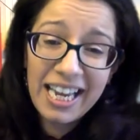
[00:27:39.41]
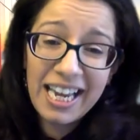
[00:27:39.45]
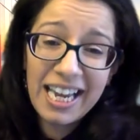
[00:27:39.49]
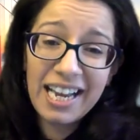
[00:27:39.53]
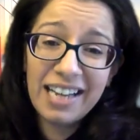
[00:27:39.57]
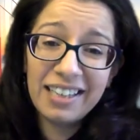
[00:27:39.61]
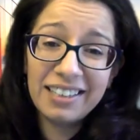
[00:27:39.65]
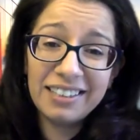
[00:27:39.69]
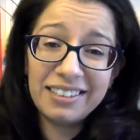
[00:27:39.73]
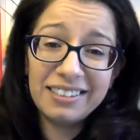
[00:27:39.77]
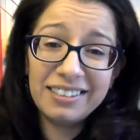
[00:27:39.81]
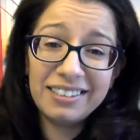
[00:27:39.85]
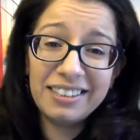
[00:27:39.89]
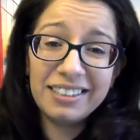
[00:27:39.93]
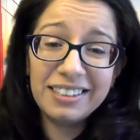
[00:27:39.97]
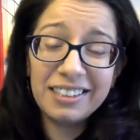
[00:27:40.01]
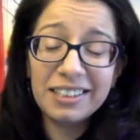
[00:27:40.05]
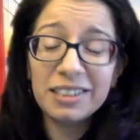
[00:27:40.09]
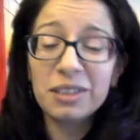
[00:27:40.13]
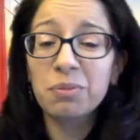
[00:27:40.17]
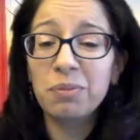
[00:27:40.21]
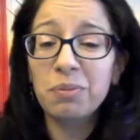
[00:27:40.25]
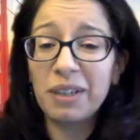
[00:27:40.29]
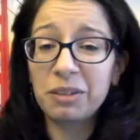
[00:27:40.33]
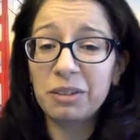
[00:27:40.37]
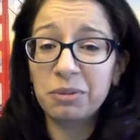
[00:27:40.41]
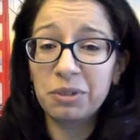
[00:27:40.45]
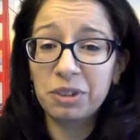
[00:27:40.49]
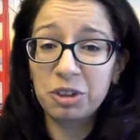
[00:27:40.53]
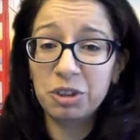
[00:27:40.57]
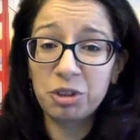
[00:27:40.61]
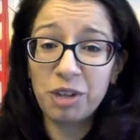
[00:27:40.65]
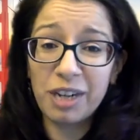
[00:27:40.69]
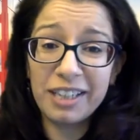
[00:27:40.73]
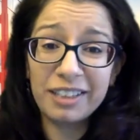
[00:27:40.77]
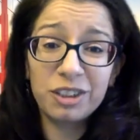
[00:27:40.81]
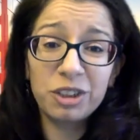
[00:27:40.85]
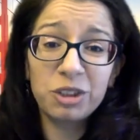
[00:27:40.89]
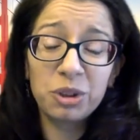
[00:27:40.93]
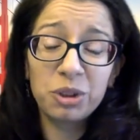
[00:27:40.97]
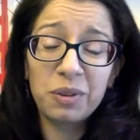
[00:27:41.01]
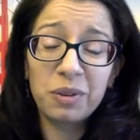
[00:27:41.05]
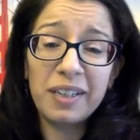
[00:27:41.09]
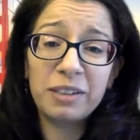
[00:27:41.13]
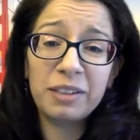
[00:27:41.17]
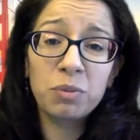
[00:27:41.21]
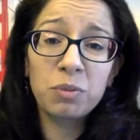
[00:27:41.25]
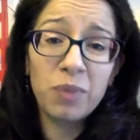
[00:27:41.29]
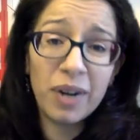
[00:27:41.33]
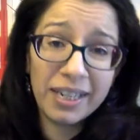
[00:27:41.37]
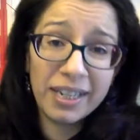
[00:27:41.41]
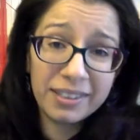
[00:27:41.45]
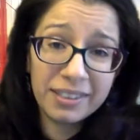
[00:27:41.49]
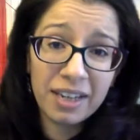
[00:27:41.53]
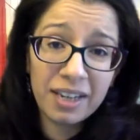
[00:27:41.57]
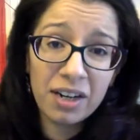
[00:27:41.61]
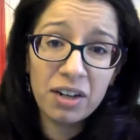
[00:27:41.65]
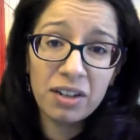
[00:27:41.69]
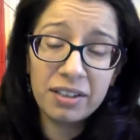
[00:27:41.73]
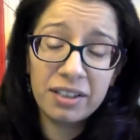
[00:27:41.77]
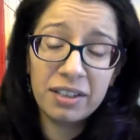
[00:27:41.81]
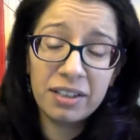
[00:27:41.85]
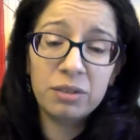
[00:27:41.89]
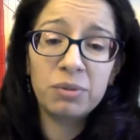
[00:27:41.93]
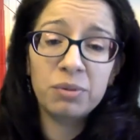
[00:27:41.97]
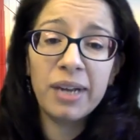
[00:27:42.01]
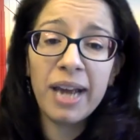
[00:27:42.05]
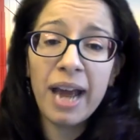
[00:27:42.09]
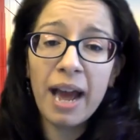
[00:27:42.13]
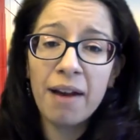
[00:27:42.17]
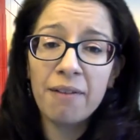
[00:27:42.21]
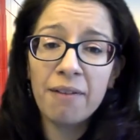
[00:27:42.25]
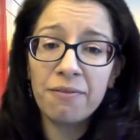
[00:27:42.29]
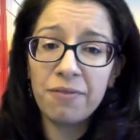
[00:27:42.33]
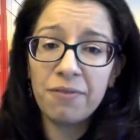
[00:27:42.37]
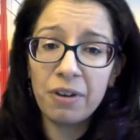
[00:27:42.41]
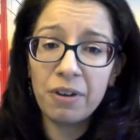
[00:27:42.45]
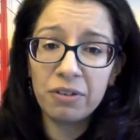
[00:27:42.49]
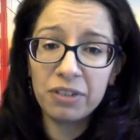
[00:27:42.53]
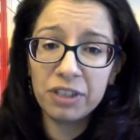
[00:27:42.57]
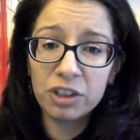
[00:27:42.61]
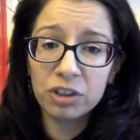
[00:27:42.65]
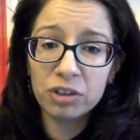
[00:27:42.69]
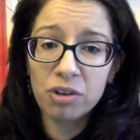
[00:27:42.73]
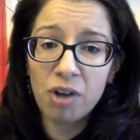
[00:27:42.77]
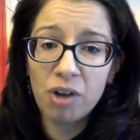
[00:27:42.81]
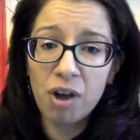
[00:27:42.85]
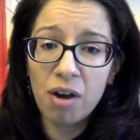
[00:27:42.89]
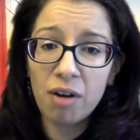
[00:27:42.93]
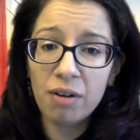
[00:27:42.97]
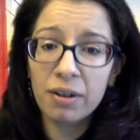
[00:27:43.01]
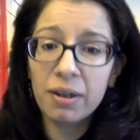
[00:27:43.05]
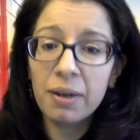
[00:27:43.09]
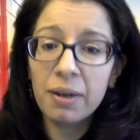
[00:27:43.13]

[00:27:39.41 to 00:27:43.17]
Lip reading: And this is what we're trying to do at Weingarten. We have very strong